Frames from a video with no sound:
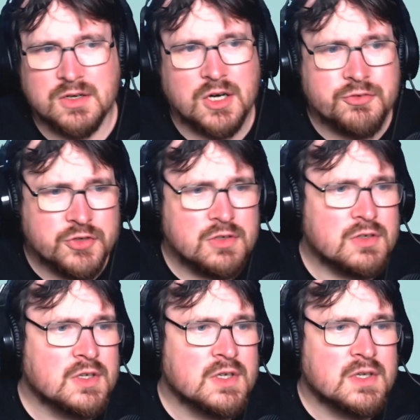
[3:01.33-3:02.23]

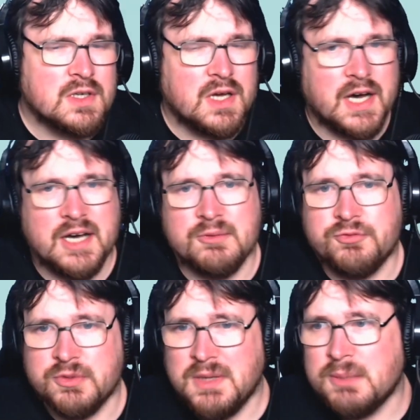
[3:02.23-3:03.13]
often. Um,
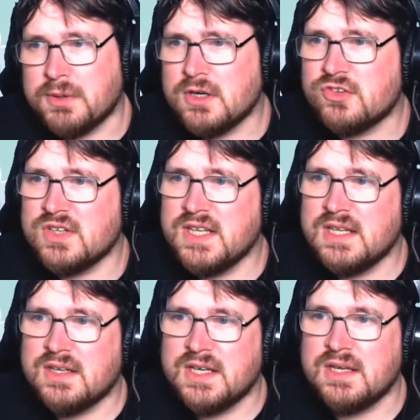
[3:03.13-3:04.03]
for me personally,
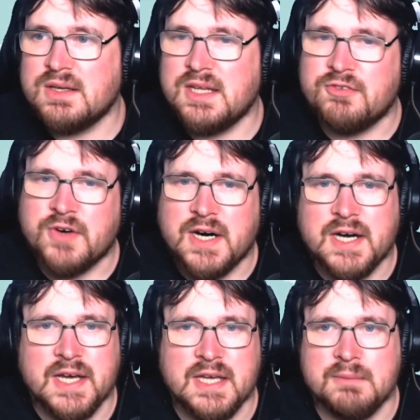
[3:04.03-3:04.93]
like if
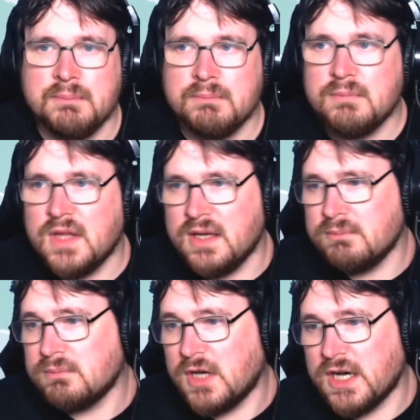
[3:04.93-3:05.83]
I
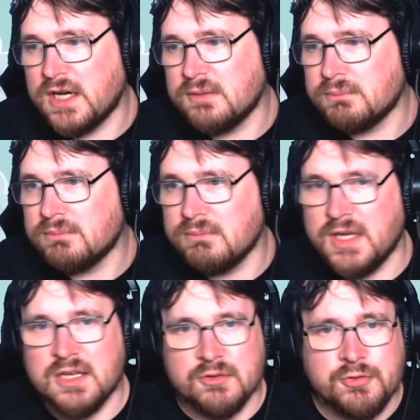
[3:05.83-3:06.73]
um,
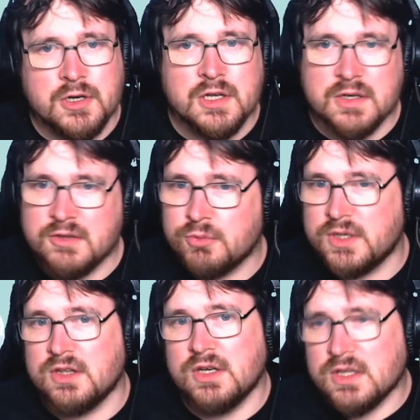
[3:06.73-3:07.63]
make a friend uh,
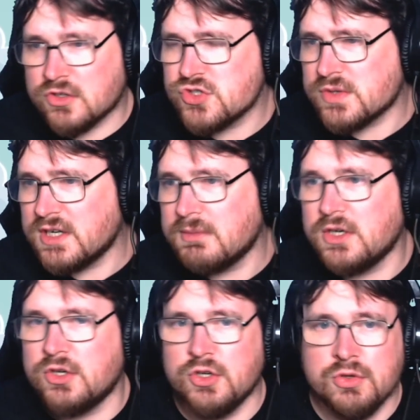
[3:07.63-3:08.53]
with another
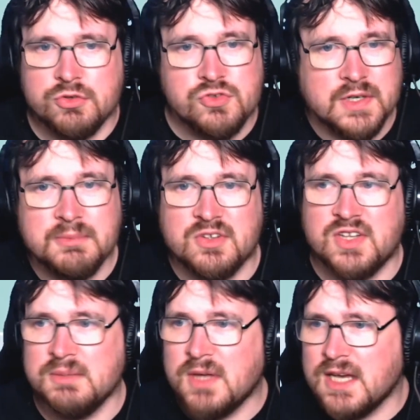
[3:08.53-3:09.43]
streamer who streams the
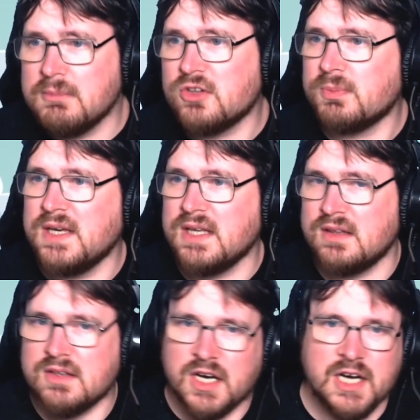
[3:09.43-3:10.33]
same game as me,
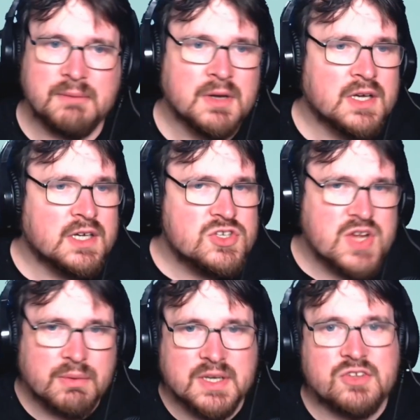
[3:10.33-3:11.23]
um,
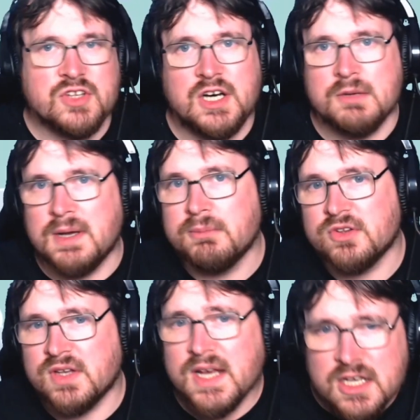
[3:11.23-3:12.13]
Generally, certain members
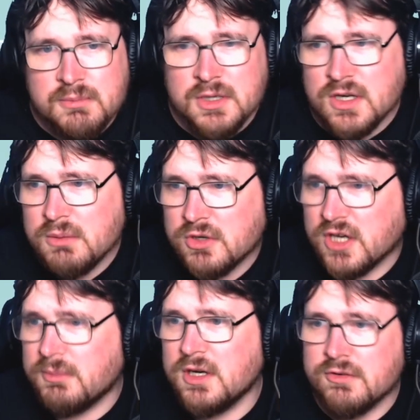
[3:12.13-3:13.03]
of their community will
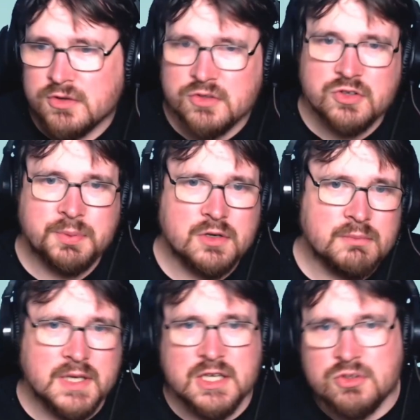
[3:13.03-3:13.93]
come over and support
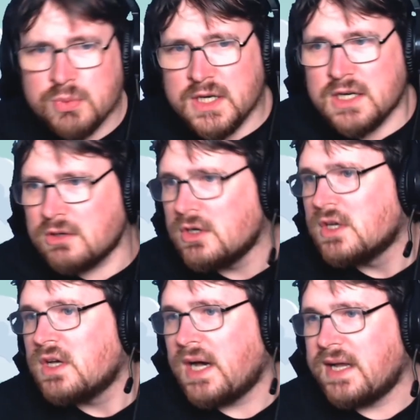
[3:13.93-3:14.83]
me as well,
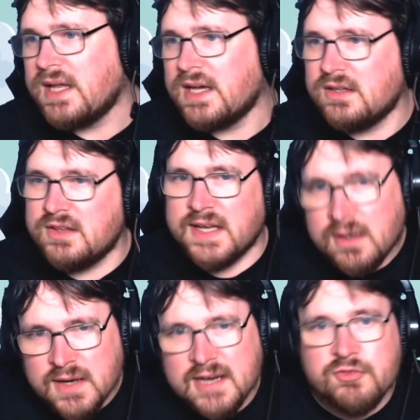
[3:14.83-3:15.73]
and then
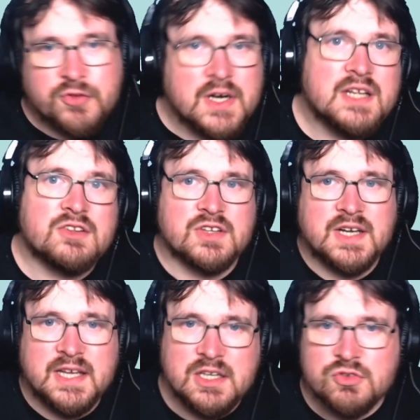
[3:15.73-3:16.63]
they'll have friends, and
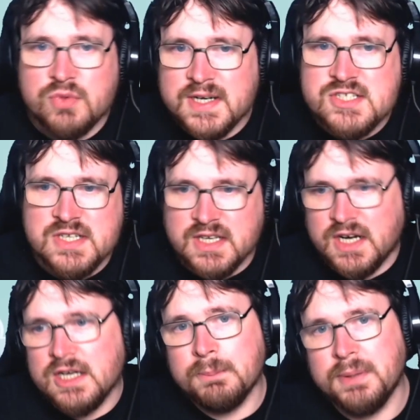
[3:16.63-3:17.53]
then you gradually
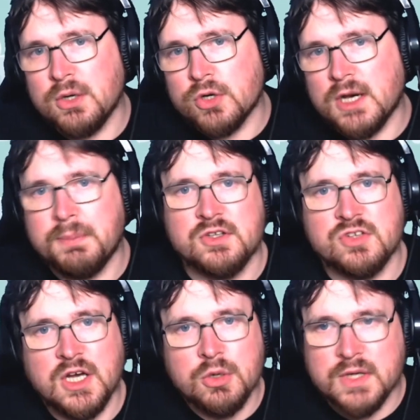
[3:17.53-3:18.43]
kind of build up a
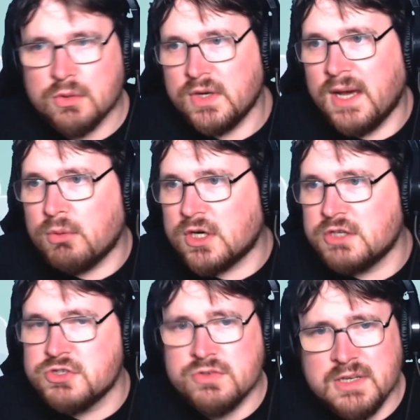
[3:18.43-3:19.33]
slow little network
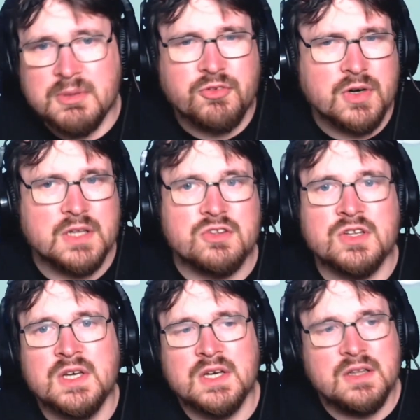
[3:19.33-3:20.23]
of streamer friends.
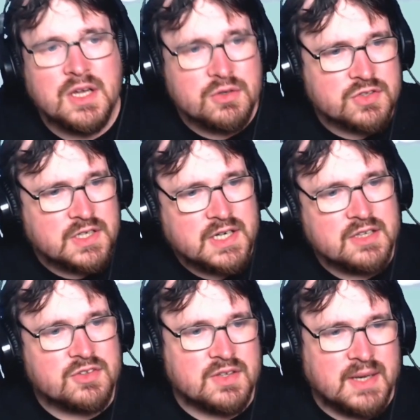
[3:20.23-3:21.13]
Those
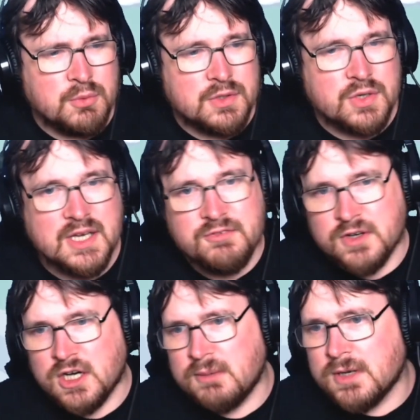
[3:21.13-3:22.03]
guys will give a
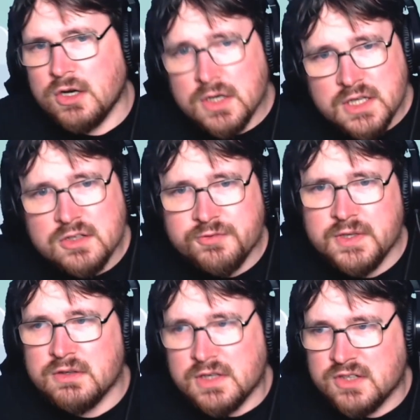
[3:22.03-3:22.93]
common audience for
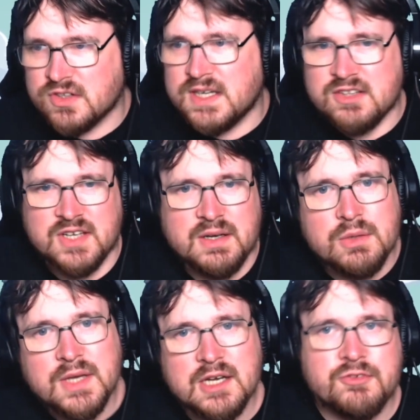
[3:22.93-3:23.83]
you guys, and that's how
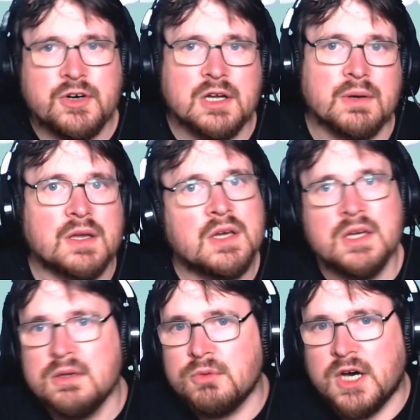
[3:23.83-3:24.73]
you get a following.
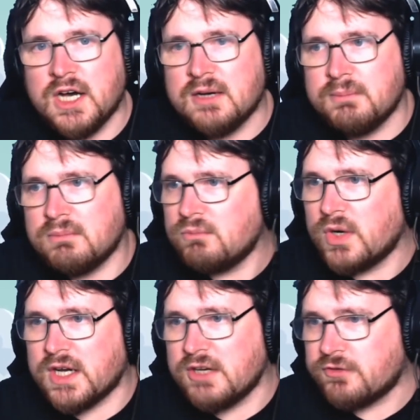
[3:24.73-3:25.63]
Um,
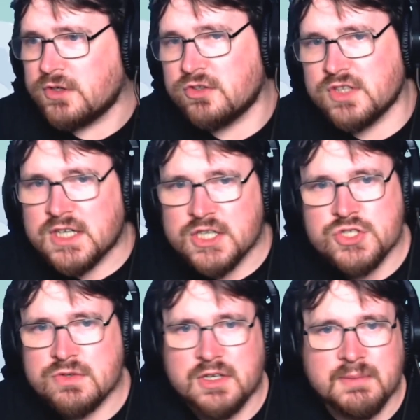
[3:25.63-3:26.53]
when I first started
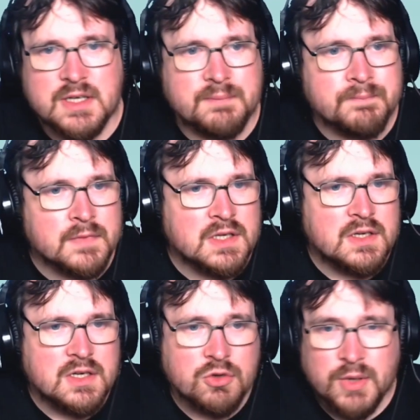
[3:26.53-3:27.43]
streaming,
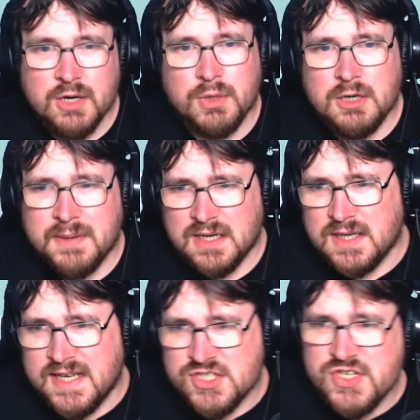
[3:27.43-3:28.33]
quite a while back
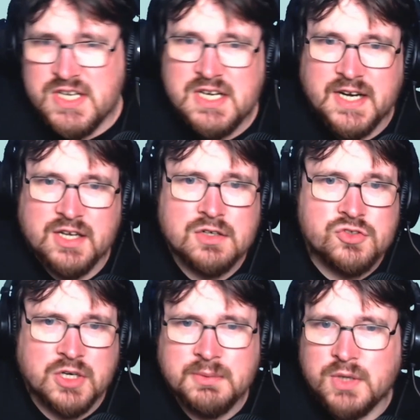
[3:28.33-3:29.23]
last year, I got
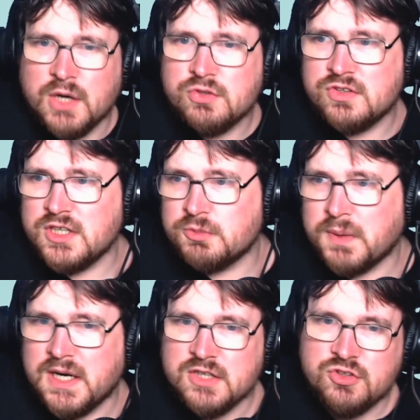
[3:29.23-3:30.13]
double hosted
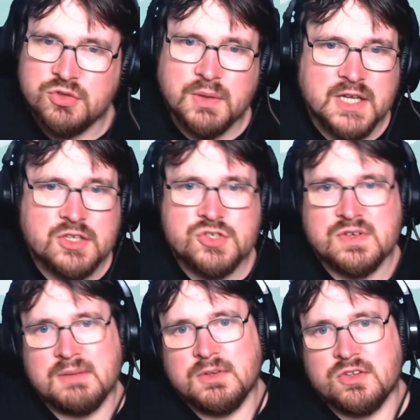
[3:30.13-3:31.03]
by two other
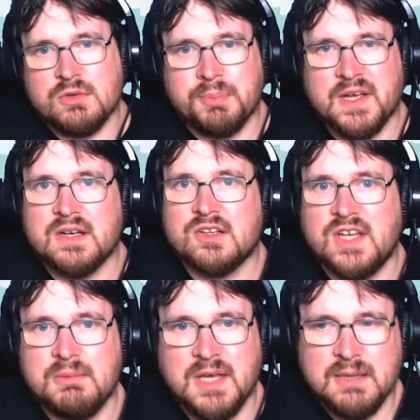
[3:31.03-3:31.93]
streamers that were playing the
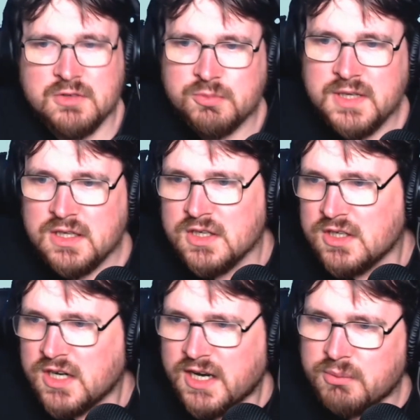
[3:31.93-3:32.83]
same game as me.
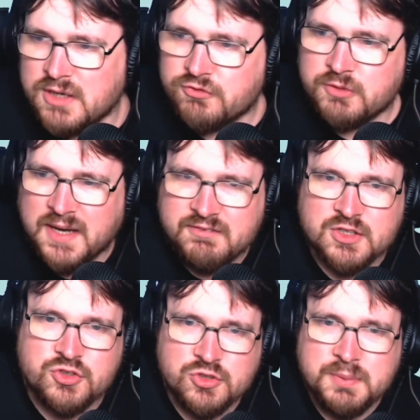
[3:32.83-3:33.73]
I went from having
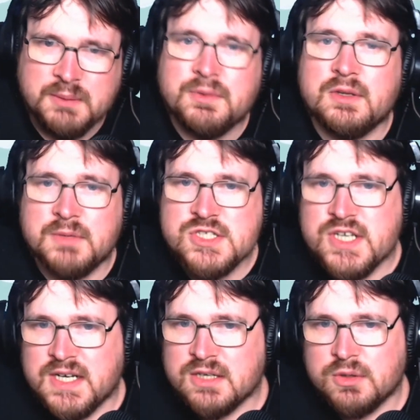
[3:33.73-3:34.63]
two people in my
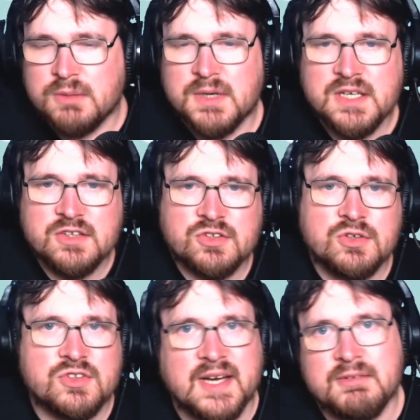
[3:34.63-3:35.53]
chat that were in my
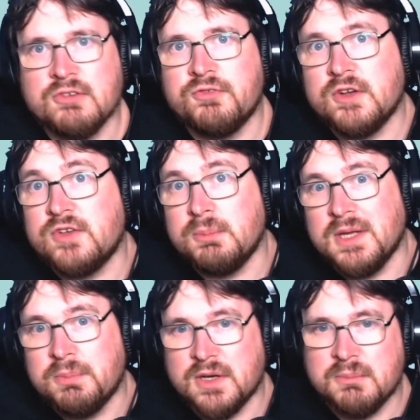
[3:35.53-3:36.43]
Discord to having 50
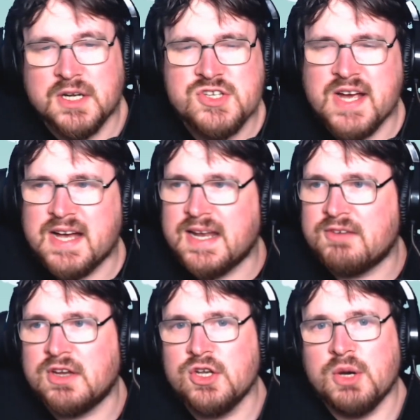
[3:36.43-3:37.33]
people in my chat and
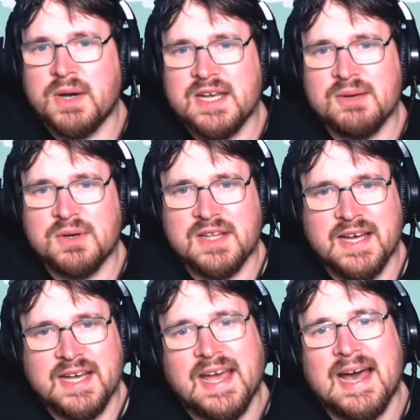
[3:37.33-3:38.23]
having no idea what the
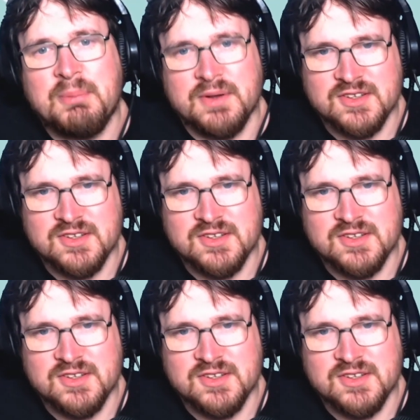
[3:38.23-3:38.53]
heck happened.